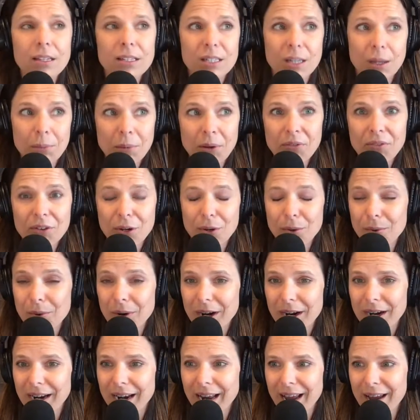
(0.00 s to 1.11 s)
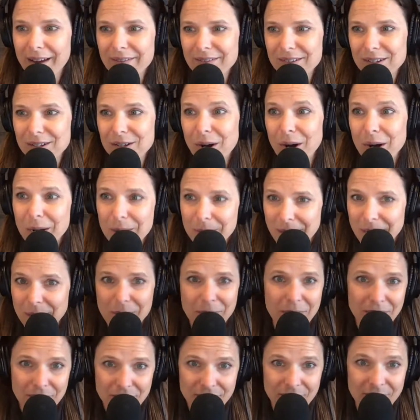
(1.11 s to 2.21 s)
Some of you are going to have to talk about it
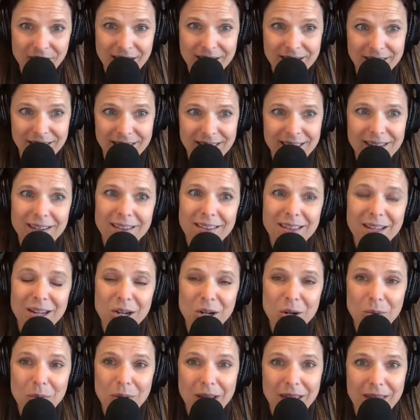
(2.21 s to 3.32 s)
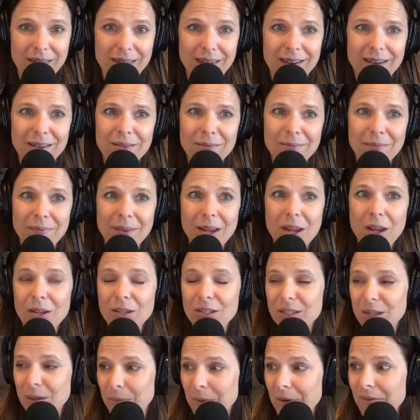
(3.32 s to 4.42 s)
with friends that you're with.
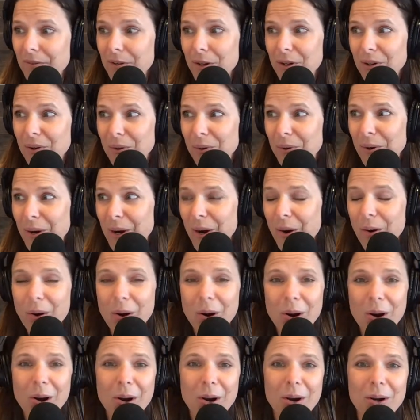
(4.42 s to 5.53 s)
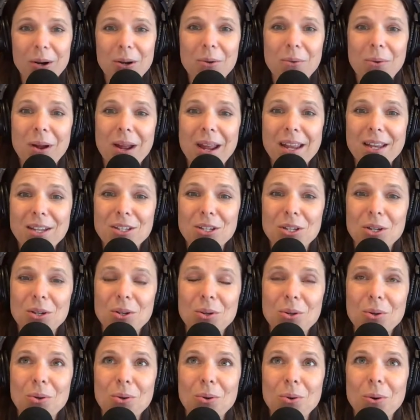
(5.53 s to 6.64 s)
Some of you are going
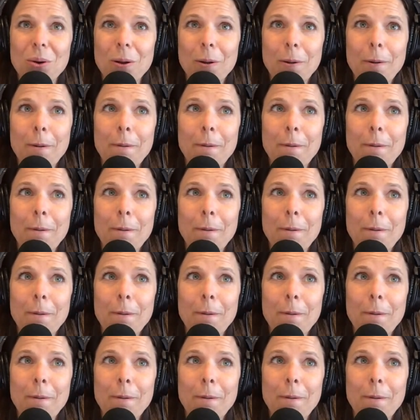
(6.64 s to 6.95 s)
to